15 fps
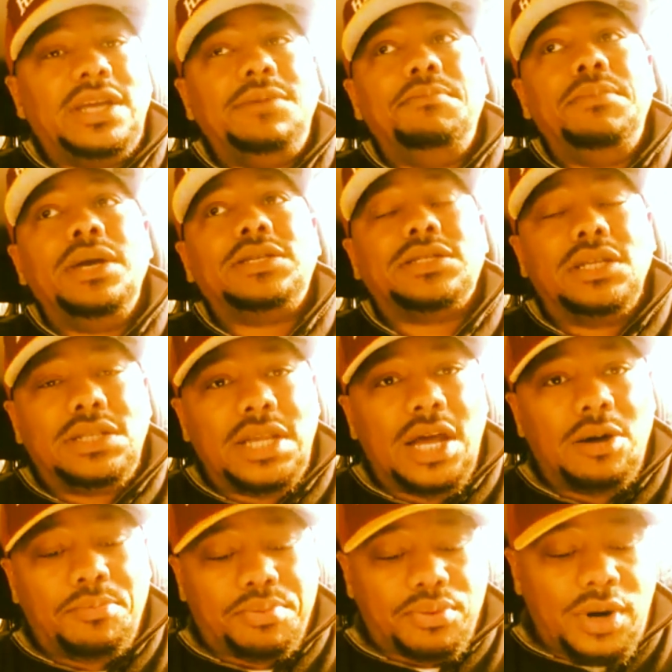He mixed it
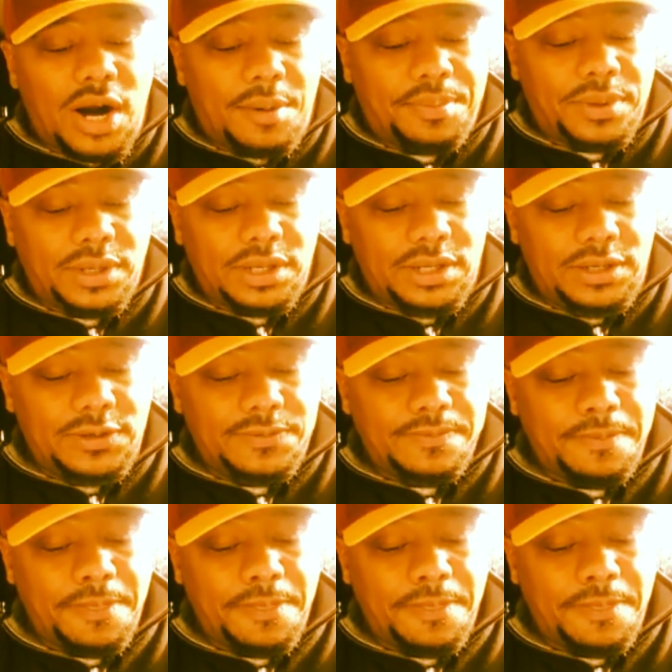down properly.